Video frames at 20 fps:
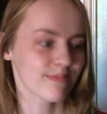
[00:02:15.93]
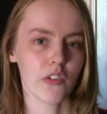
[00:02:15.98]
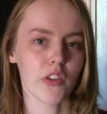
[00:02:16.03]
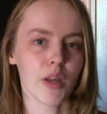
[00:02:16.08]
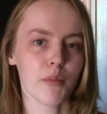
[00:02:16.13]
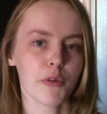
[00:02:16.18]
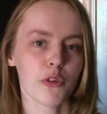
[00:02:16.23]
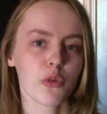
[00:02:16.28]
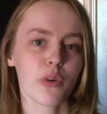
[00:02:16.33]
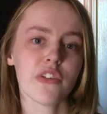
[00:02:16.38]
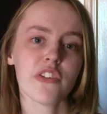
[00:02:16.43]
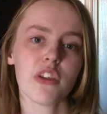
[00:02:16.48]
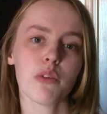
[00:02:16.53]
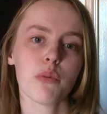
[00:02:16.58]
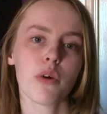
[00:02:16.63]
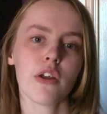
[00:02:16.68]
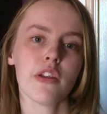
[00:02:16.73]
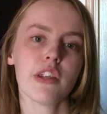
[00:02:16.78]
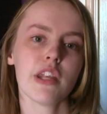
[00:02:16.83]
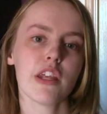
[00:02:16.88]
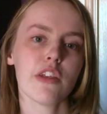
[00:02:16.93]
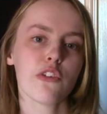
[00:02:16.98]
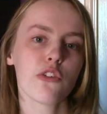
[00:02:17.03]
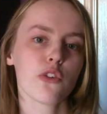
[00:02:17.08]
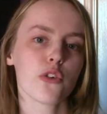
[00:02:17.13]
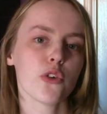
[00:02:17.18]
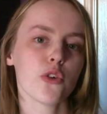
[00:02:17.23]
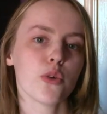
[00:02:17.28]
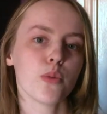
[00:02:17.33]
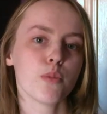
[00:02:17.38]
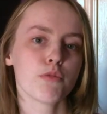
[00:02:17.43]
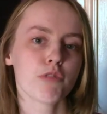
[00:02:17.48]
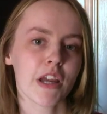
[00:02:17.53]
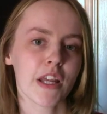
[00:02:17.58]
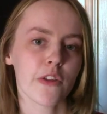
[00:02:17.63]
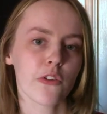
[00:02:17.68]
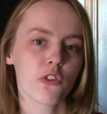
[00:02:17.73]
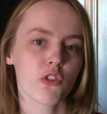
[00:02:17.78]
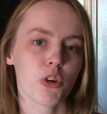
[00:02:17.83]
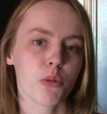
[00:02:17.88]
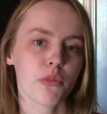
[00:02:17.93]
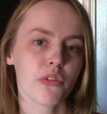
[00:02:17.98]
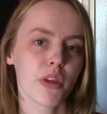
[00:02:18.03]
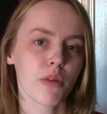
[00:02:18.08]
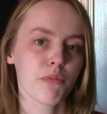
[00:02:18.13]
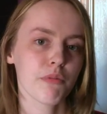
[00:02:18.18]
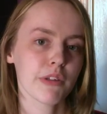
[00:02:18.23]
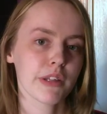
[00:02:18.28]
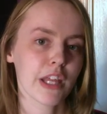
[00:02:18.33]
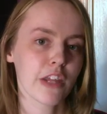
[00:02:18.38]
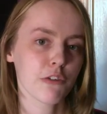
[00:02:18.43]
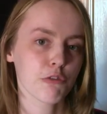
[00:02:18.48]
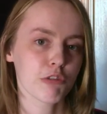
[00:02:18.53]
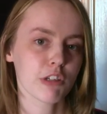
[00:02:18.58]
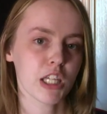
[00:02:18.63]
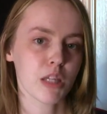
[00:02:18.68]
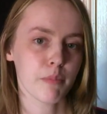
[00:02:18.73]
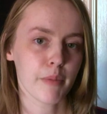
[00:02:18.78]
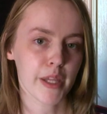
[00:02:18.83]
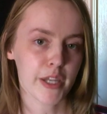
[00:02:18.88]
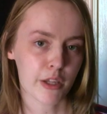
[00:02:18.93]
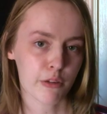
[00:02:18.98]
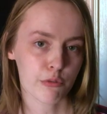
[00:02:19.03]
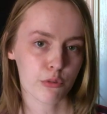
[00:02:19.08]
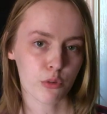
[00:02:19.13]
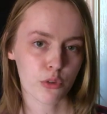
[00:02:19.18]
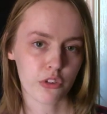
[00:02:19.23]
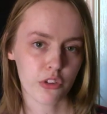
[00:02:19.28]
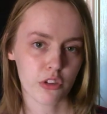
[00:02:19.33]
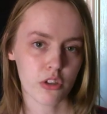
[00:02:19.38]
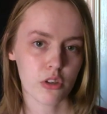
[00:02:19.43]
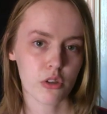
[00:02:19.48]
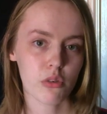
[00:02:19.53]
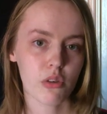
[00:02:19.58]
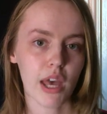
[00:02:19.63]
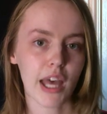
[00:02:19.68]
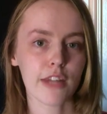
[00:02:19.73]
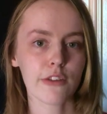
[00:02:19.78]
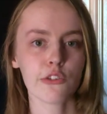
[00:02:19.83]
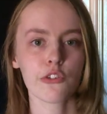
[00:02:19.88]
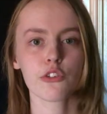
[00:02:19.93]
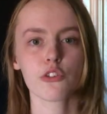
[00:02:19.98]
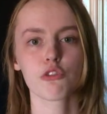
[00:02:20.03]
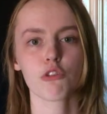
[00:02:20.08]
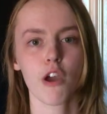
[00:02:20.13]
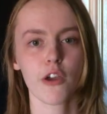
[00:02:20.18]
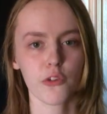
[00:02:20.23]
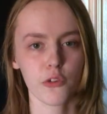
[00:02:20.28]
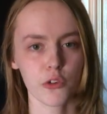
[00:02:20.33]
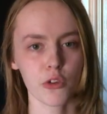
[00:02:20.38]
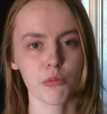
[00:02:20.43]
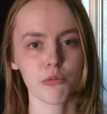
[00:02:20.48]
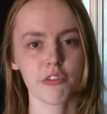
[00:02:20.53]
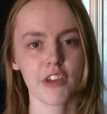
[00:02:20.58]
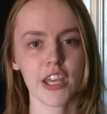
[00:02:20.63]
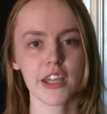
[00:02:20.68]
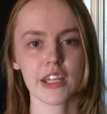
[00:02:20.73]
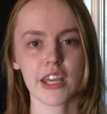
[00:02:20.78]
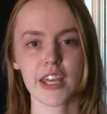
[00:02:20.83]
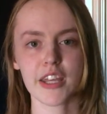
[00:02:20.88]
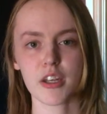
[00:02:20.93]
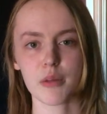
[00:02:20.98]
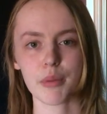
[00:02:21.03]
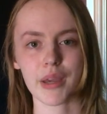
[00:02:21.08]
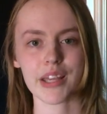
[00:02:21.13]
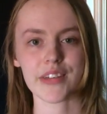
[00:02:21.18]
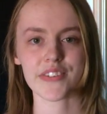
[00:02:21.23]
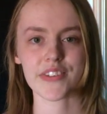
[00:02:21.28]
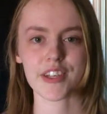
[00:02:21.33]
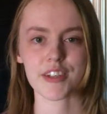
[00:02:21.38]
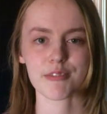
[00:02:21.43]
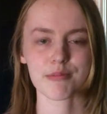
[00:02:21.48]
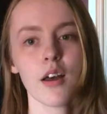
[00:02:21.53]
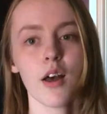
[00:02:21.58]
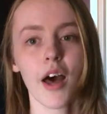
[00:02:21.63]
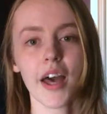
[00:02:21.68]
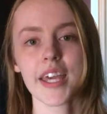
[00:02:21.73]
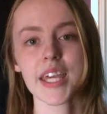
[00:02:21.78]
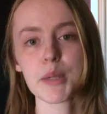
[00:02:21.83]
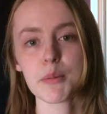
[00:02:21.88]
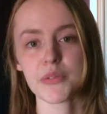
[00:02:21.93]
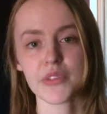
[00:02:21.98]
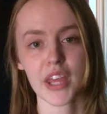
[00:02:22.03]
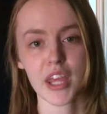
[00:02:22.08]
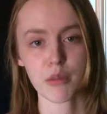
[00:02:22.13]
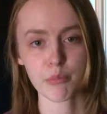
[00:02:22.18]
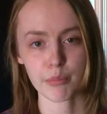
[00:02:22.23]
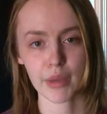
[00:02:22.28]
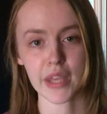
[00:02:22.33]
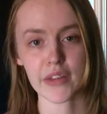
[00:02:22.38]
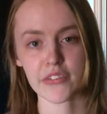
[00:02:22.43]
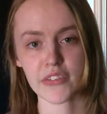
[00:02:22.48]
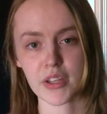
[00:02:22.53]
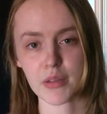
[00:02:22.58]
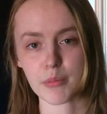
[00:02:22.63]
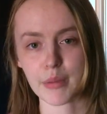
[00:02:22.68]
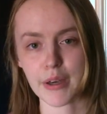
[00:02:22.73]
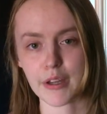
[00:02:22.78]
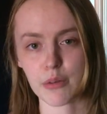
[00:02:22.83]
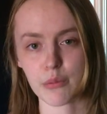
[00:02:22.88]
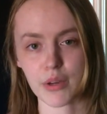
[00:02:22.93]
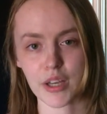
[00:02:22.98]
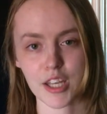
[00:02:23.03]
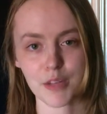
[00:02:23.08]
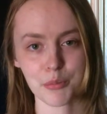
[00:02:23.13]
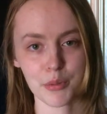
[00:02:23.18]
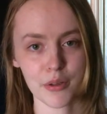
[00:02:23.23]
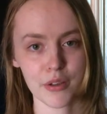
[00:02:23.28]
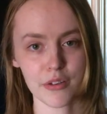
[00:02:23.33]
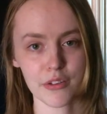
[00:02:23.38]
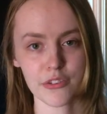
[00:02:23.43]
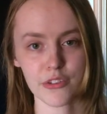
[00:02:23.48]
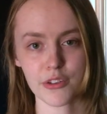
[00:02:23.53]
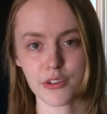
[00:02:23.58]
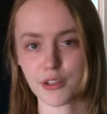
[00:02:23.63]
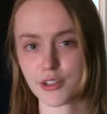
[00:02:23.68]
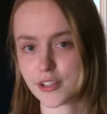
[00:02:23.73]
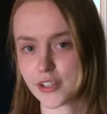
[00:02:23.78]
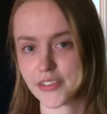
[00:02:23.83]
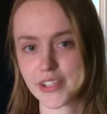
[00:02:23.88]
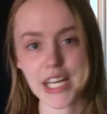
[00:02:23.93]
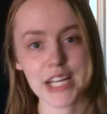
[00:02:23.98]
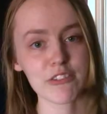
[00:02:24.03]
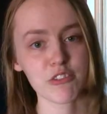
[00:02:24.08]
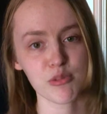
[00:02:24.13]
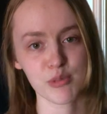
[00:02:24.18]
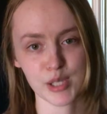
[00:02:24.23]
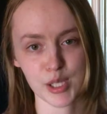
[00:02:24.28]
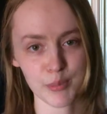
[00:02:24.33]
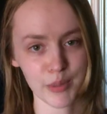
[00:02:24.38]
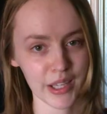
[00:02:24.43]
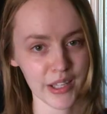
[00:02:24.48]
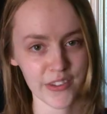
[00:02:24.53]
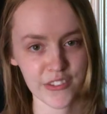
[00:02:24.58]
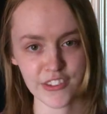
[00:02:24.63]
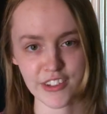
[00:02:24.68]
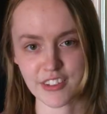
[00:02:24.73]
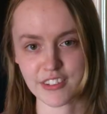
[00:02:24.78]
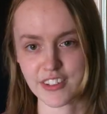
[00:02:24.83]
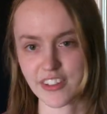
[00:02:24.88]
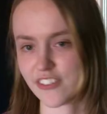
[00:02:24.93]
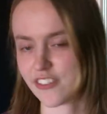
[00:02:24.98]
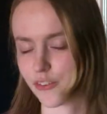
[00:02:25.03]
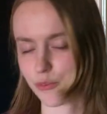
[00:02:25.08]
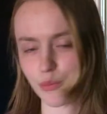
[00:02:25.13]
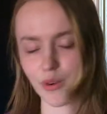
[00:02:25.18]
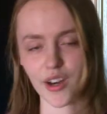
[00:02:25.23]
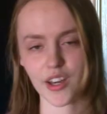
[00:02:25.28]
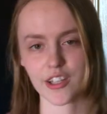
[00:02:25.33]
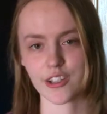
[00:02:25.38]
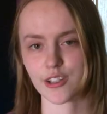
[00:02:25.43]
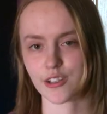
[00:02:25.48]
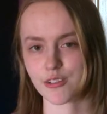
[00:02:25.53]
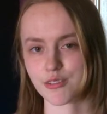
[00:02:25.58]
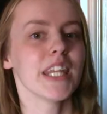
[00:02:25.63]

Number 21 is to brainstorm something that's really meaningful to you and try to convey that in a painting. I keep saying painting, by the way, but it doesn't have to be a painting, that's just what I do.